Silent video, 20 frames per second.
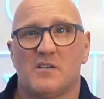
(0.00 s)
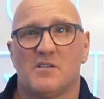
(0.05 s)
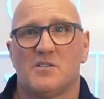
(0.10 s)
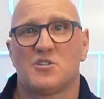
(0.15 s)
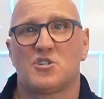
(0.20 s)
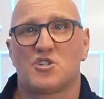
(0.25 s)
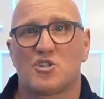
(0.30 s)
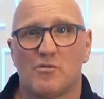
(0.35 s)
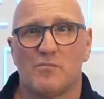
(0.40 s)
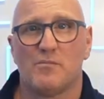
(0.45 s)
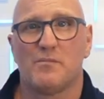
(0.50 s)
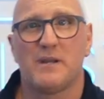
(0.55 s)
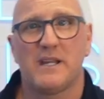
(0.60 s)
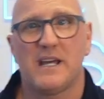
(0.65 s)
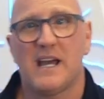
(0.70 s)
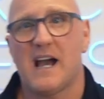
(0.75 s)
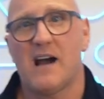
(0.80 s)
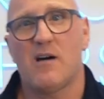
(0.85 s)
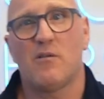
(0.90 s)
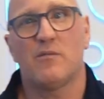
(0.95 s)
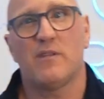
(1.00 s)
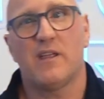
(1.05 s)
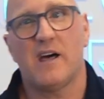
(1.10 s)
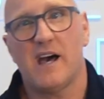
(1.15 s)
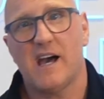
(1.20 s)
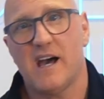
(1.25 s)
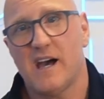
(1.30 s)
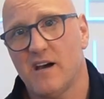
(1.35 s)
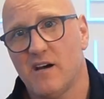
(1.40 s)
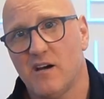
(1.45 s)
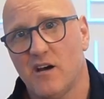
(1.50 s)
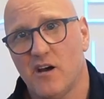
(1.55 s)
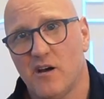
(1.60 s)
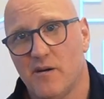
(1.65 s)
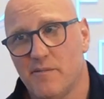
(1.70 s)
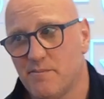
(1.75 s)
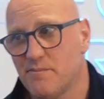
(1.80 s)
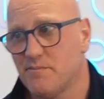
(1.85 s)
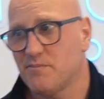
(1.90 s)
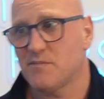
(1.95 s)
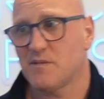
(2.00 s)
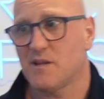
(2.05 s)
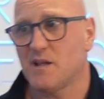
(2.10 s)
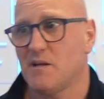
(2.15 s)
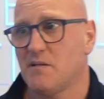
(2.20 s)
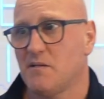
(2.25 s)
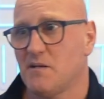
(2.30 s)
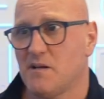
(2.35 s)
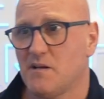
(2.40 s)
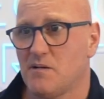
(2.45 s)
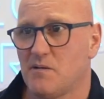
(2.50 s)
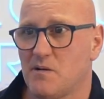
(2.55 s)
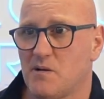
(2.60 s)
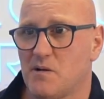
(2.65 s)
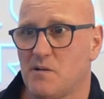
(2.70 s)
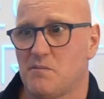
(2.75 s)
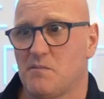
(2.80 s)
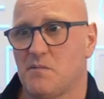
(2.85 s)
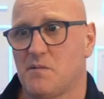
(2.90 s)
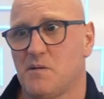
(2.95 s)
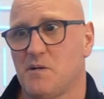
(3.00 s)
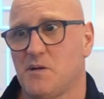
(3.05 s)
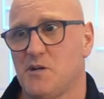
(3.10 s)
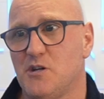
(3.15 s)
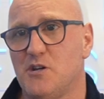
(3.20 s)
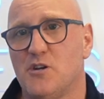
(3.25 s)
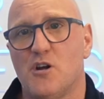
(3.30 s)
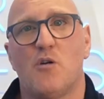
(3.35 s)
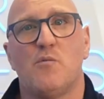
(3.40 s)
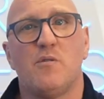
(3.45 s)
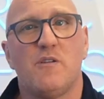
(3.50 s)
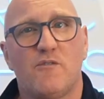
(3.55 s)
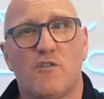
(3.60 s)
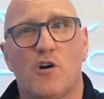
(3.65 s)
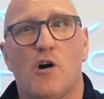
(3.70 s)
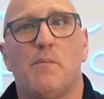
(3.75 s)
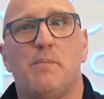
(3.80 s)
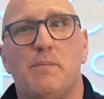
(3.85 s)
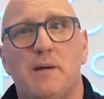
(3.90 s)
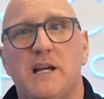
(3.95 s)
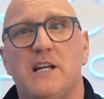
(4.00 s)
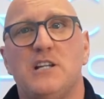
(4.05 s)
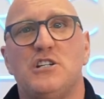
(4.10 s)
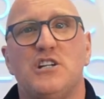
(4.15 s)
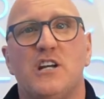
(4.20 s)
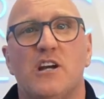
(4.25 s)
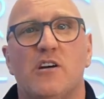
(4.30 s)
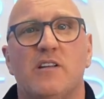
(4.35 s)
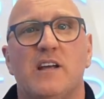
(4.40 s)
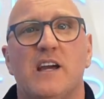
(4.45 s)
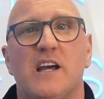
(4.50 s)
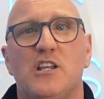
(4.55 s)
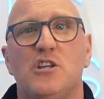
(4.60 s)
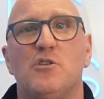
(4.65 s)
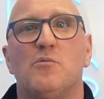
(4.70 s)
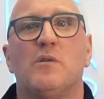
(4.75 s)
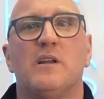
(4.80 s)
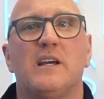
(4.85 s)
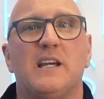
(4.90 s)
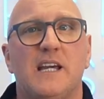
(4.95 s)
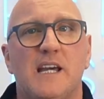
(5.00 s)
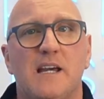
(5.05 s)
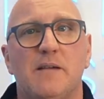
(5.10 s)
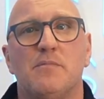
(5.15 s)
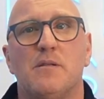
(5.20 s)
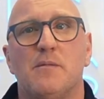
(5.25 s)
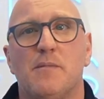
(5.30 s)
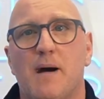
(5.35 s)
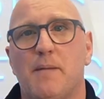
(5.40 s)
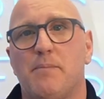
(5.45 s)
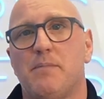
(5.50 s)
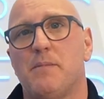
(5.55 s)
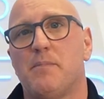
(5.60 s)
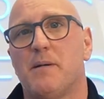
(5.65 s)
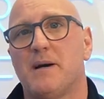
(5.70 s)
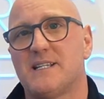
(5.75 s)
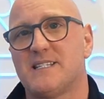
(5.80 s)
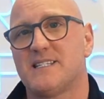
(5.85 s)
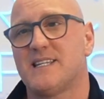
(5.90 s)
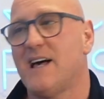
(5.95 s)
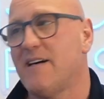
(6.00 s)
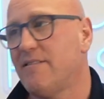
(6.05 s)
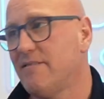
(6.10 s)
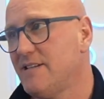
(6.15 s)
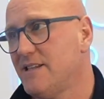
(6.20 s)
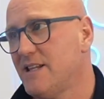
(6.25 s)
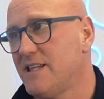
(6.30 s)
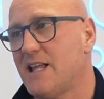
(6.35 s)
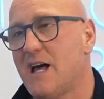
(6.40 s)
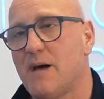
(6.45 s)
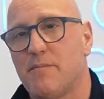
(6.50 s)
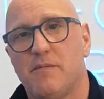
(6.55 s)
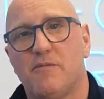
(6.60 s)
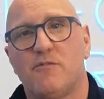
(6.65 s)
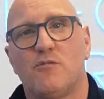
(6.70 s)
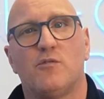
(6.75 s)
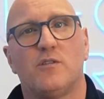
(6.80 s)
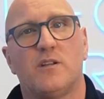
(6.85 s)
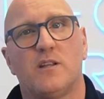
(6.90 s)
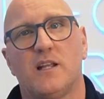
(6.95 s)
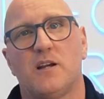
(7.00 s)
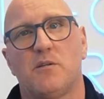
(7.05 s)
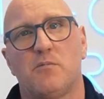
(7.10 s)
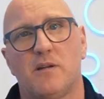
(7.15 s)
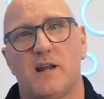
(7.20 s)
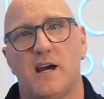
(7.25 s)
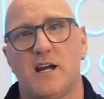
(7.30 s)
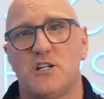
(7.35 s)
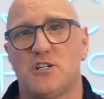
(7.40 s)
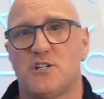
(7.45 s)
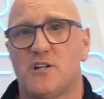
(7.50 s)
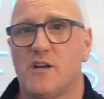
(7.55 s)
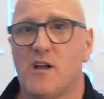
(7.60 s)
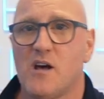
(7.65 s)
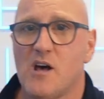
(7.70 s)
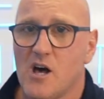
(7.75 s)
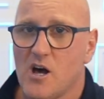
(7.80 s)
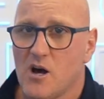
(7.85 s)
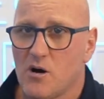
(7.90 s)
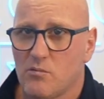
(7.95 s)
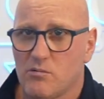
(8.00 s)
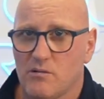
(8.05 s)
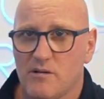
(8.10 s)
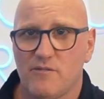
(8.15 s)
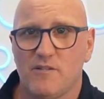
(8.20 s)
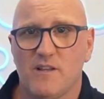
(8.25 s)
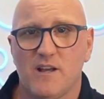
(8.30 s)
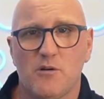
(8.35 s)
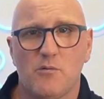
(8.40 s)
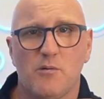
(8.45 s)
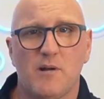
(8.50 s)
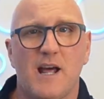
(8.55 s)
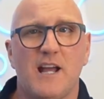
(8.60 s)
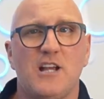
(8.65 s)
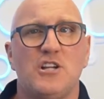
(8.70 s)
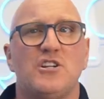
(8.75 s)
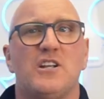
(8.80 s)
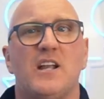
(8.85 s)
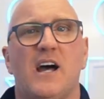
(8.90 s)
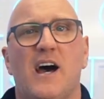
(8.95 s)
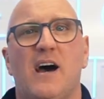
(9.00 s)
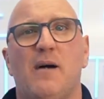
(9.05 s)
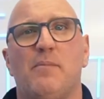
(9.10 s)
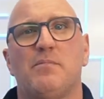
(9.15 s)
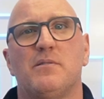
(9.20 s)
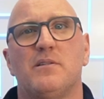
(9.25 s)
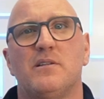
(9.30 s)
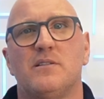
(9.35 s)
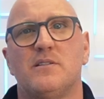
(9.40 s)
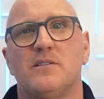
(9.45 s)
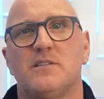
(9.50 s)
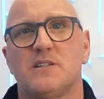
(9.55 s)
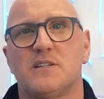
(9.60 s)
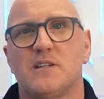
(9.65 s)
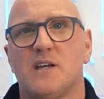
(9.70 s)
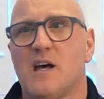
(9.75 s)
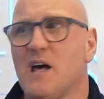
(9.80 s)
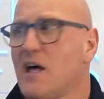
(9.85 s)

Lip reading: somebody out there, you know you've got a PG on it and you want to keep them happy by settling the debt before the liquidation. Well, if liquidation happens,